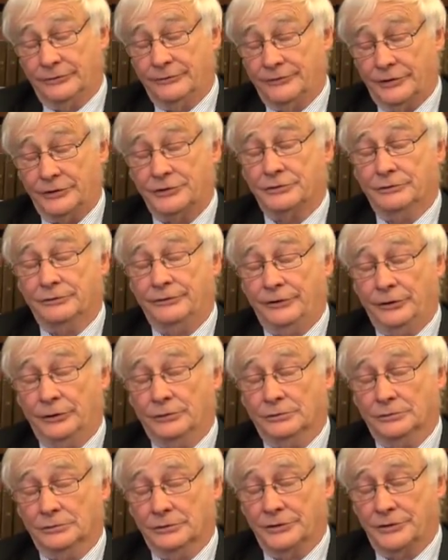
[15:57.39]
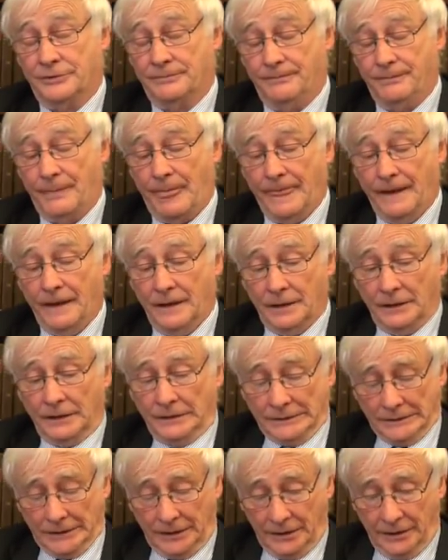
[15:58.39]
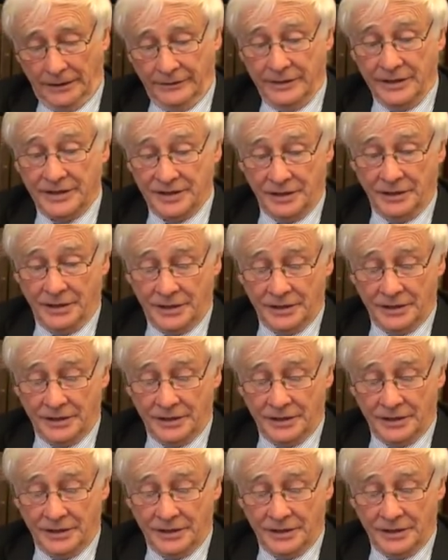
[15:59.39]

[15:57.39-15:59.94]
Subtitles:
fossil fuels. This in